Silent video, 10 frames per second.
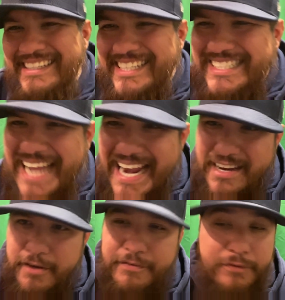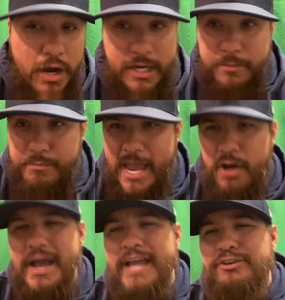then decided to fucking
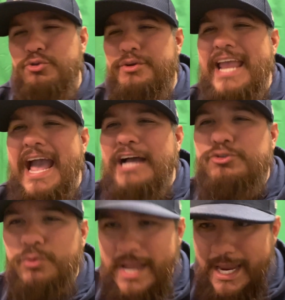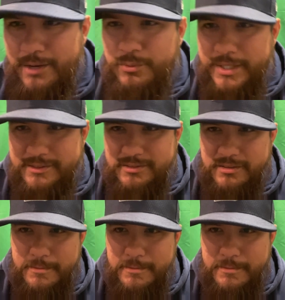bail and do casual hate weeks.